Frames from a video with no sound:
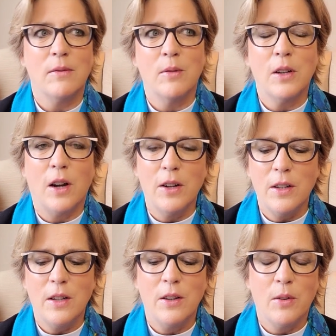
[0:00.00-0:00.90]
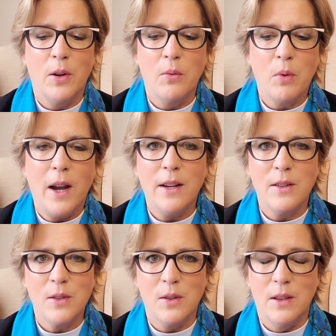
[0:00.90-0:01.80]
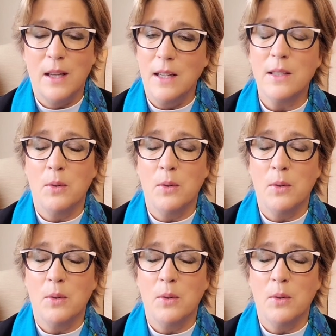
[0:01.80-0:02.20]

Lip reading: regarded in their own right as good things,